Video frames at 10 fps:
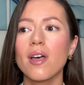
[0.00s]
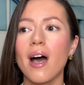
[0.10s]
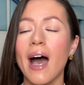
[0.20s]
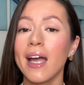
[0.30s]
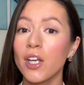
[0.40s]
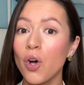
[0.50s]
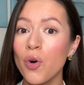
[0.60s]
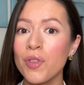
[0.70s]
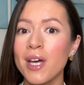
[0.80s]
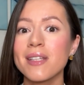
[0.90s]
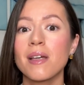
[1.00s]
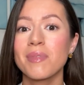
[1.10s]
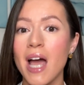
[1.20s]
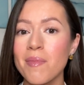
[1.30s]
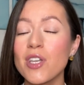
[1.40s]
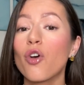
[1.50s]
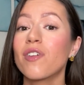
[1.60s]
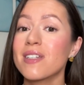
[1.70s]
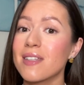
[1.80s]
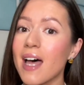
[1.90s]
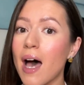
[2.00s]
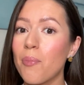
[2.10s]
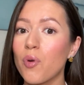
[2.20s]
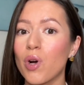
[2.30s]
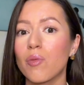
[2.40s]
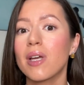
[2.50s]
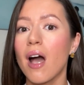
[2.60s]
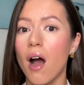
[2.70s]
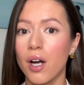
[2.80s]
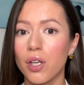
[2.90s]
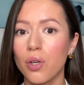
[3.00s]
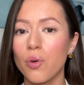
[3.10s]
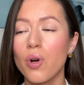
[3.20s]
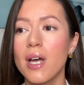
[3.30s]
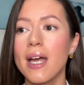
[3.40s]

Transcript: I know that sometimes I overstep when we argue.